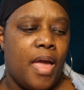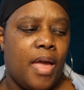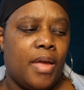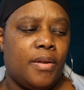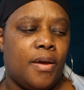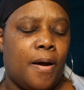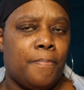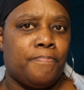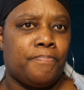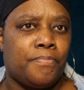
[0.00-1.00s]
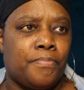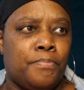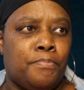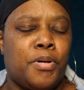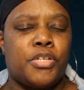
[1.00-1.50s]
and
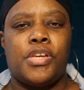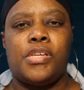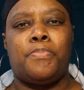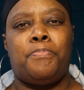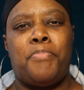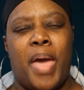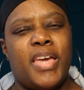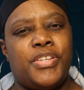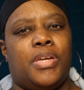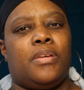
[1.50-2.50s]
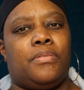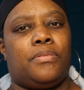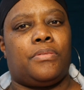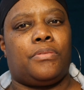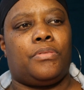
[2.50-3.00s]
but she's bashing
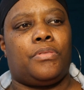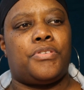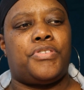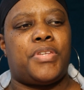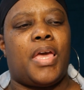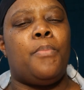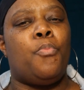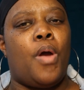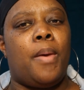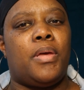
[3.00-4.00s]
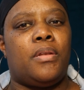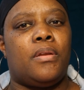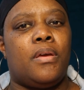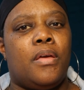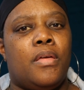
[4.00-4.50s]
the same women